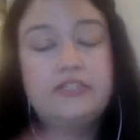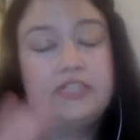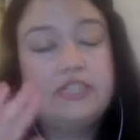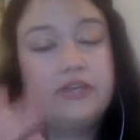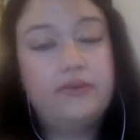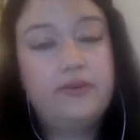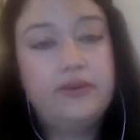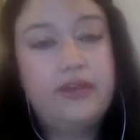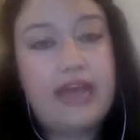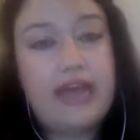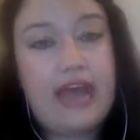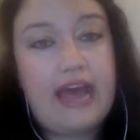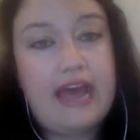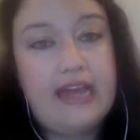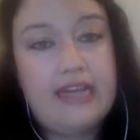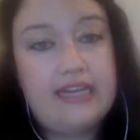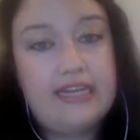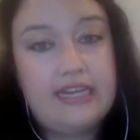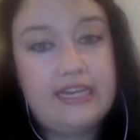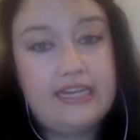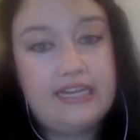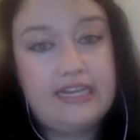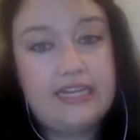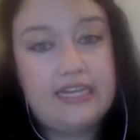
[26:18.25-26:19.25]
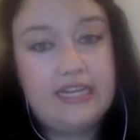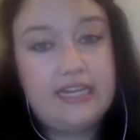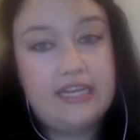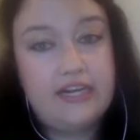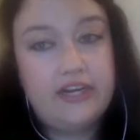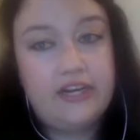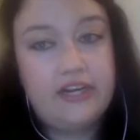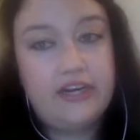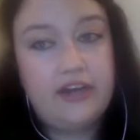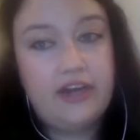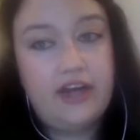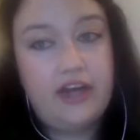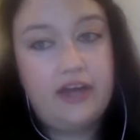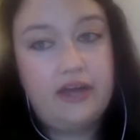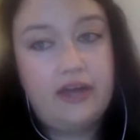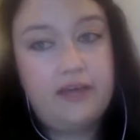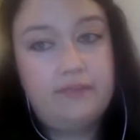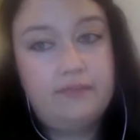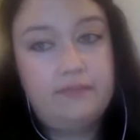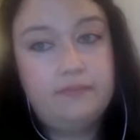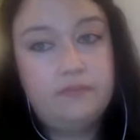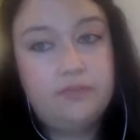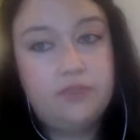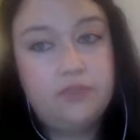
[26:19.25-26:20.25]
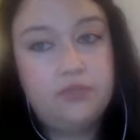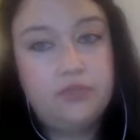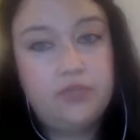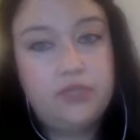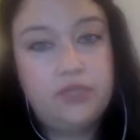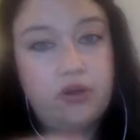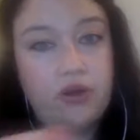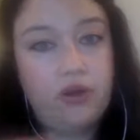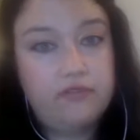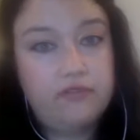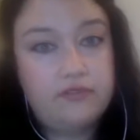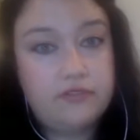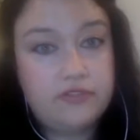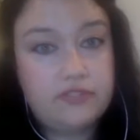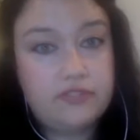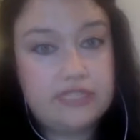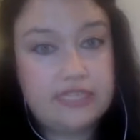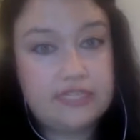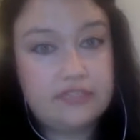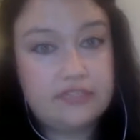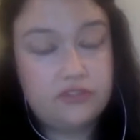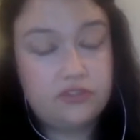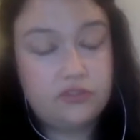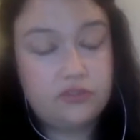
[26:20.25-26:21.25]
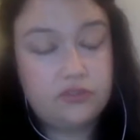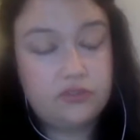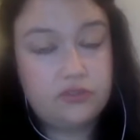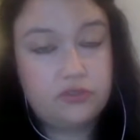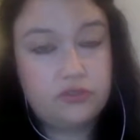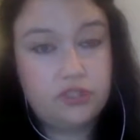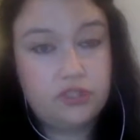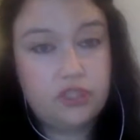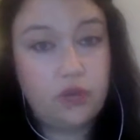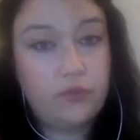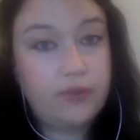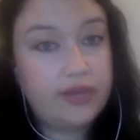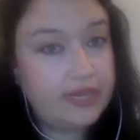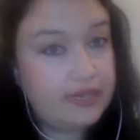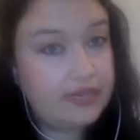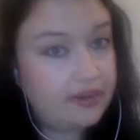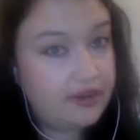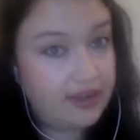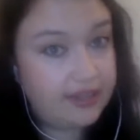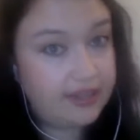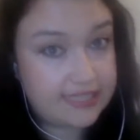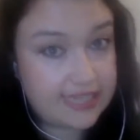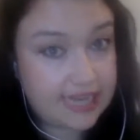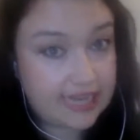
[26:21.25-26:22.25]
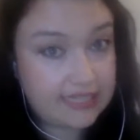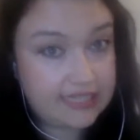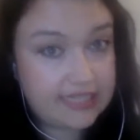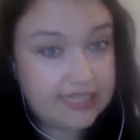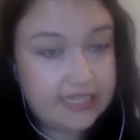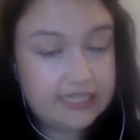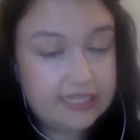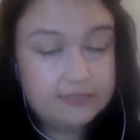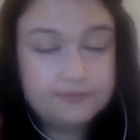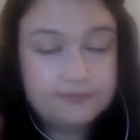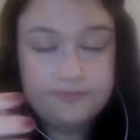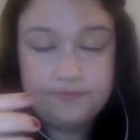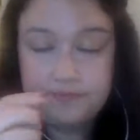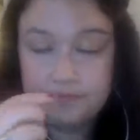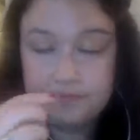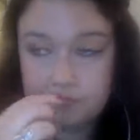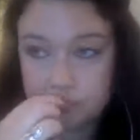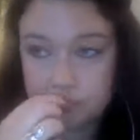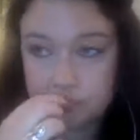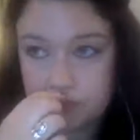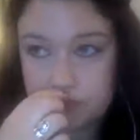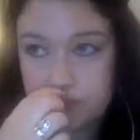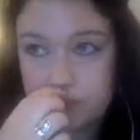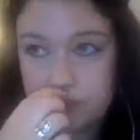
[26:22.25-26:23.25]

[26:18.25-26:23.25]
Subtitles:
And also an add in here, doing all of those things through showing, not telling.